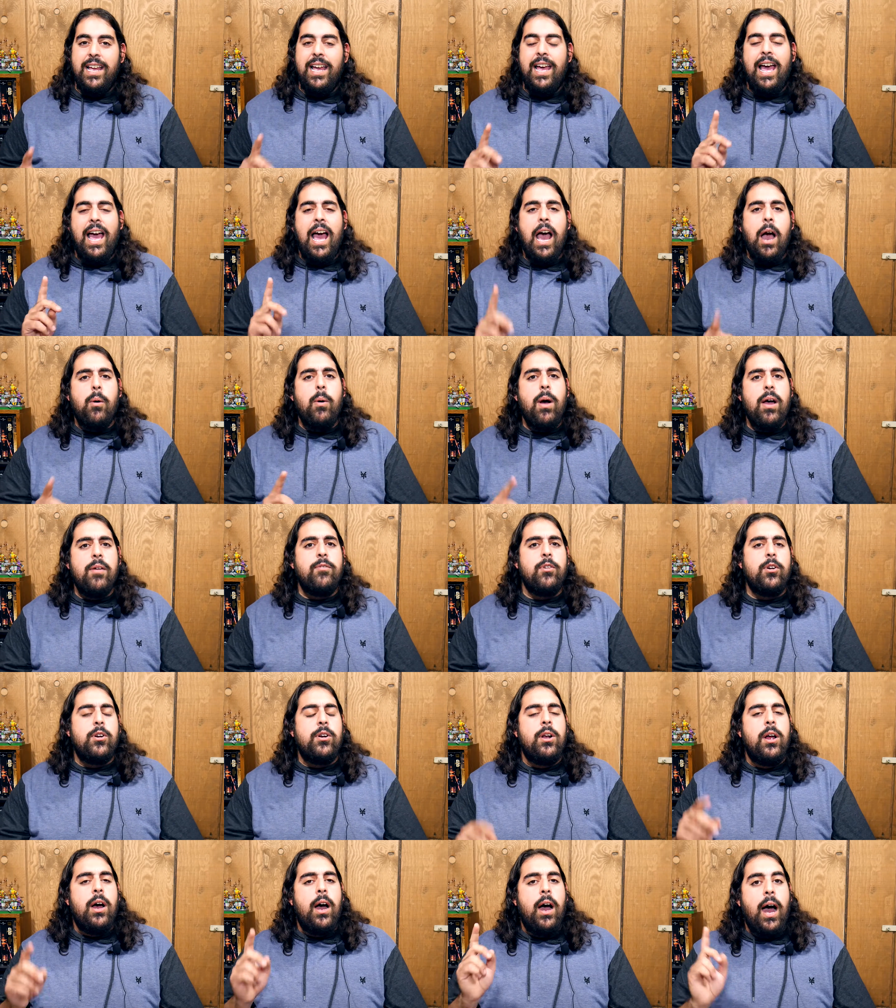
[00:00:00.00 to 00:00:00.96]

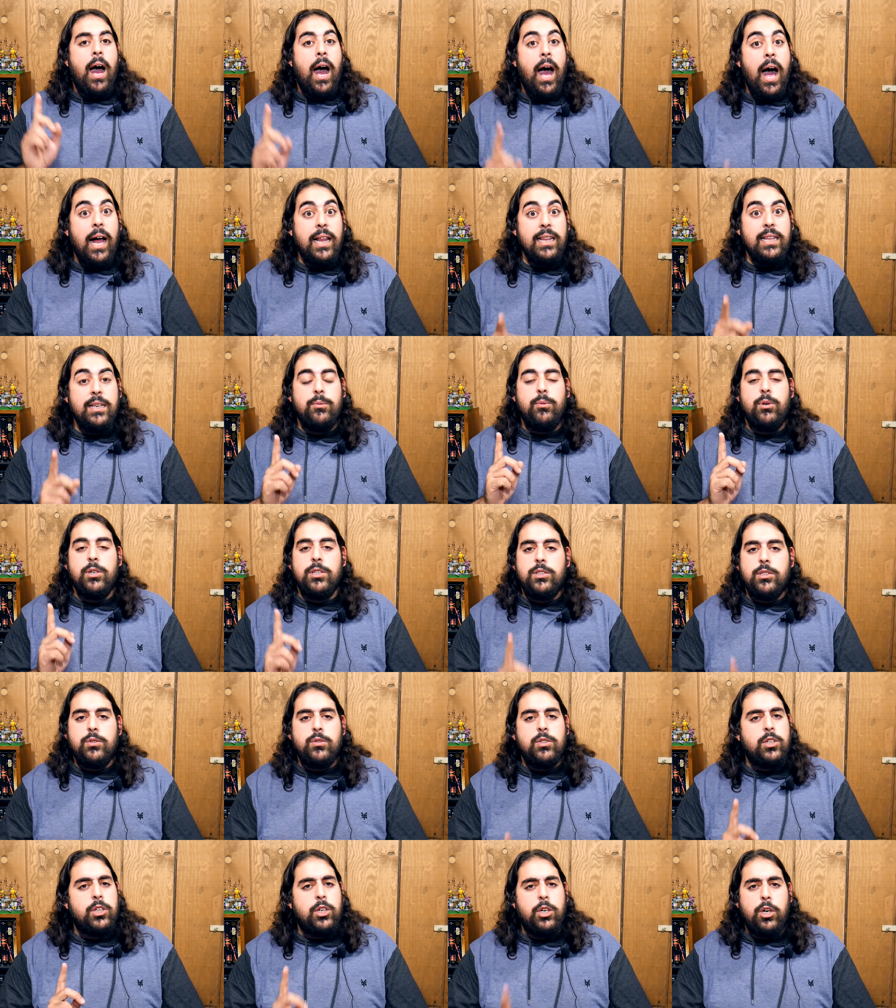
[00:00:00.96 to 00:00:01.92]
However, Hollywood
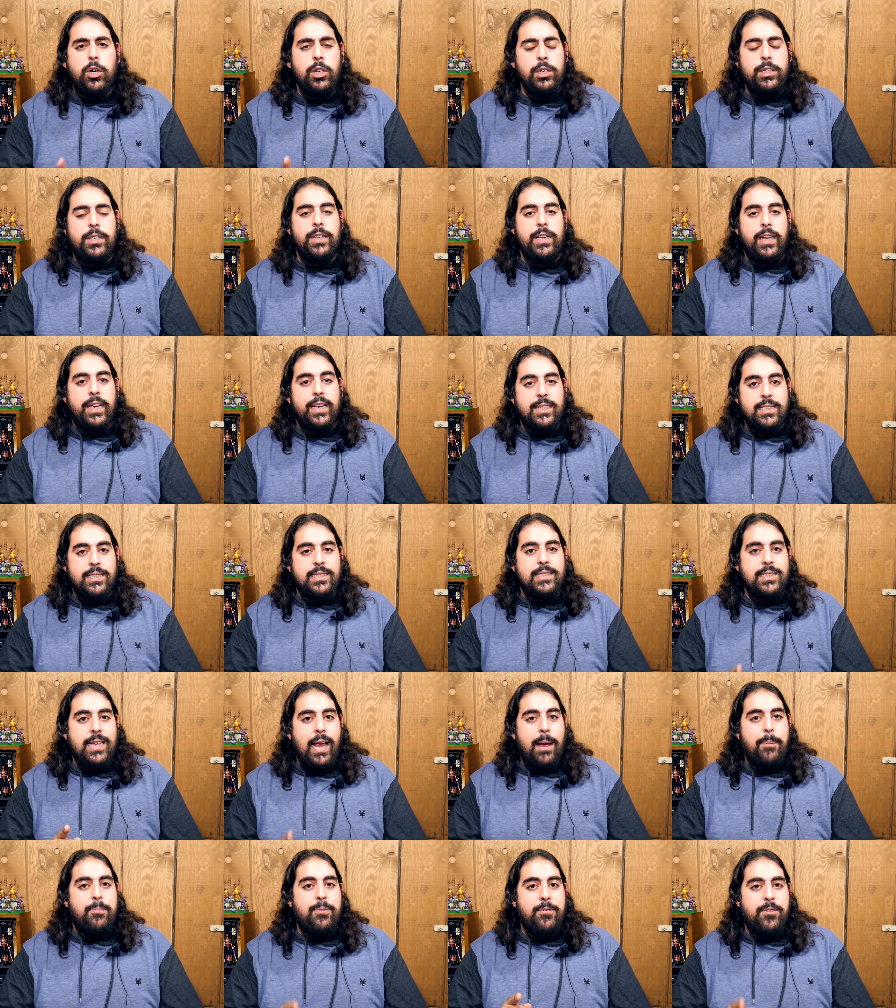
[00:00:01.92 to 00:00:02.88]
couldn't
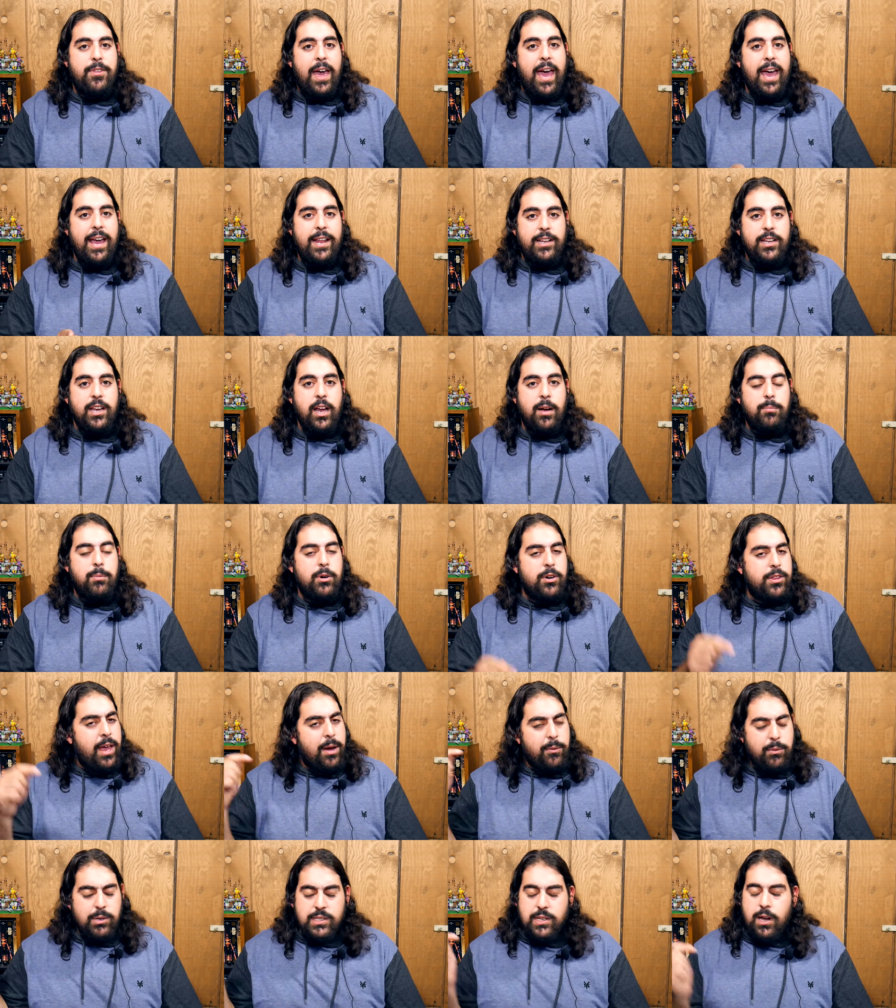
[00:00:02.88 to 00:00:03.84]
accept that number.
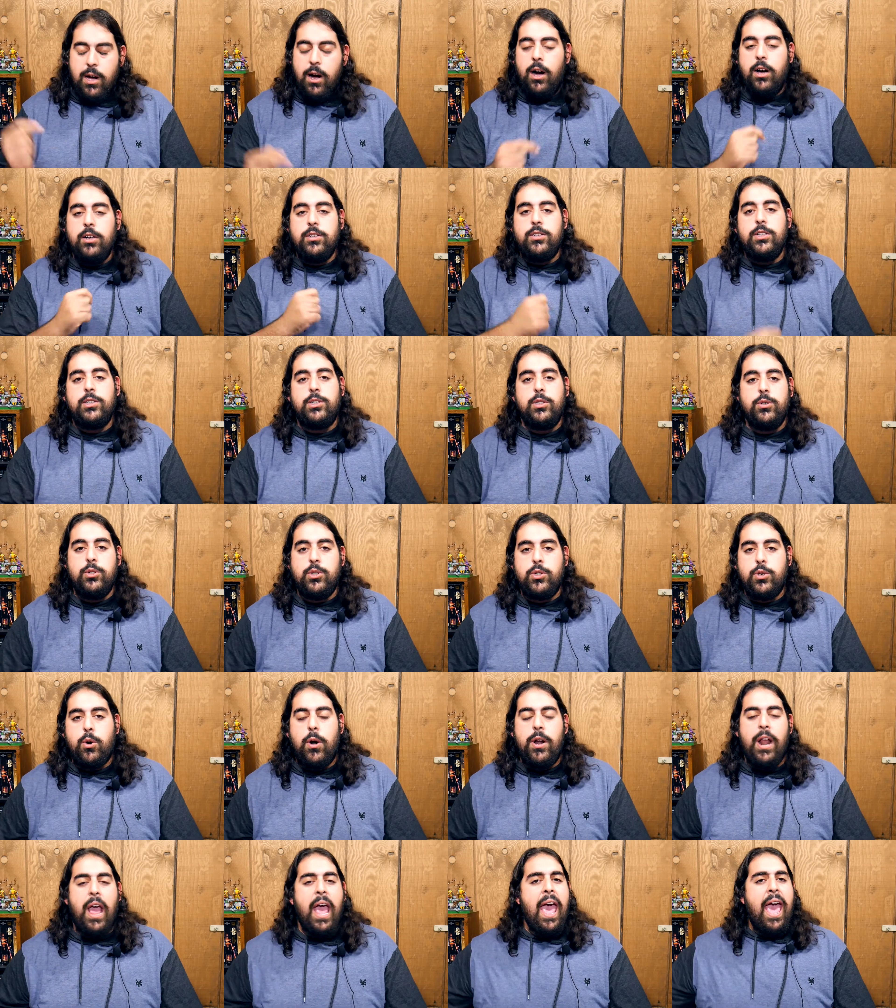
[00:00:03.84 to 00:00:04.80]
That was 100 too
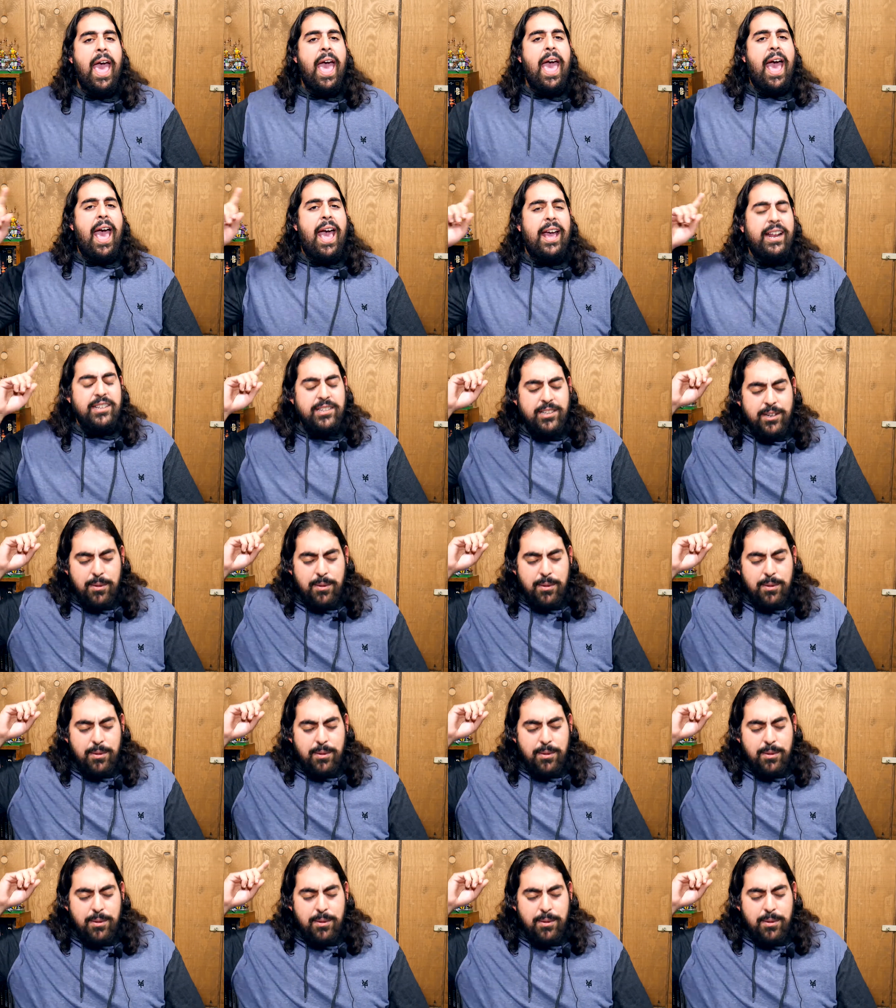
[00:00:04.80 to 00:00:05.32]
short and